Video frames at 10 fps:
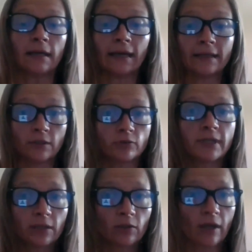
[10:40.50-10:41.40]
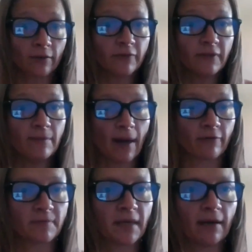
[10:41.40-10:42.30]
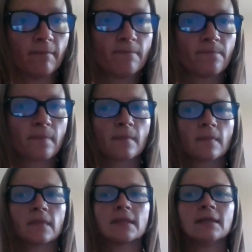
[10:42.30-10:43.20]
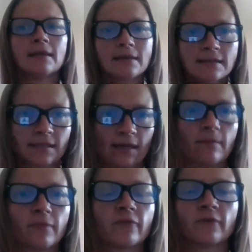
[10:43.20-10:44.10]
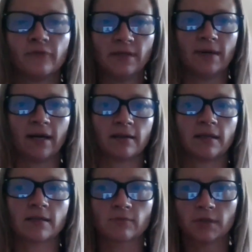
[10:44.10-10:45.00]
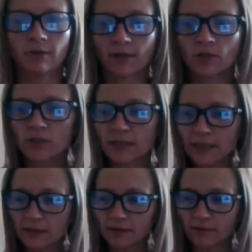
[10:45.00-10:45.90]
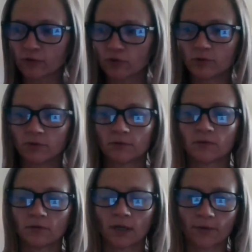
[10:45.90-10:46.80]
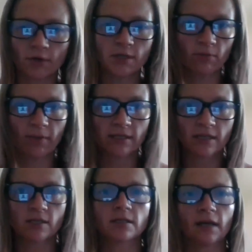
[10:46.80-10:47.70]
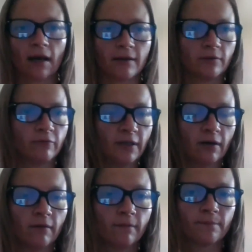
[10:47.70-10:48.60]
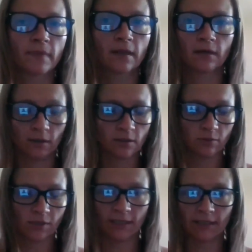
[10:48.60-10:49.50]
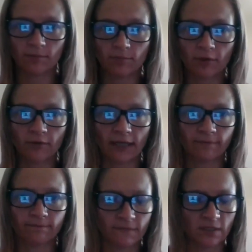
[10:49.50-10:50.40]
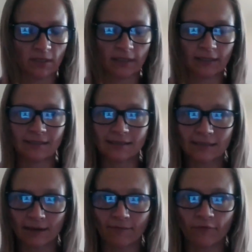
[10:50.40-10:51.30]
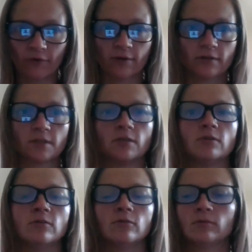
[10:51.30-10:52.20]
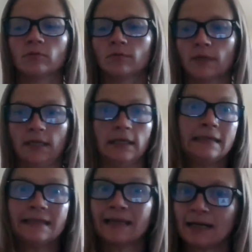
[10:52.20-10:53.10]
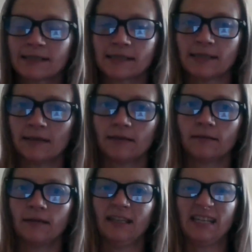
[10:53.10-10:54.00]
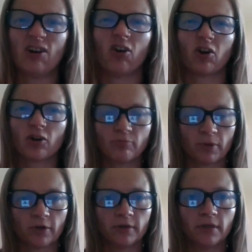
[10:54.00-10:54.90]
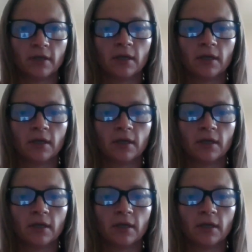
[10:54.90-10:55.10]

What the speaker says: And you'll get a lot of feedback from that. The next step for feedback is when you actually eat the food, I want you to pay attention to how you feel. Do you get any bloating? Do you get any discomfort? Do you get any nausea, any heartburn?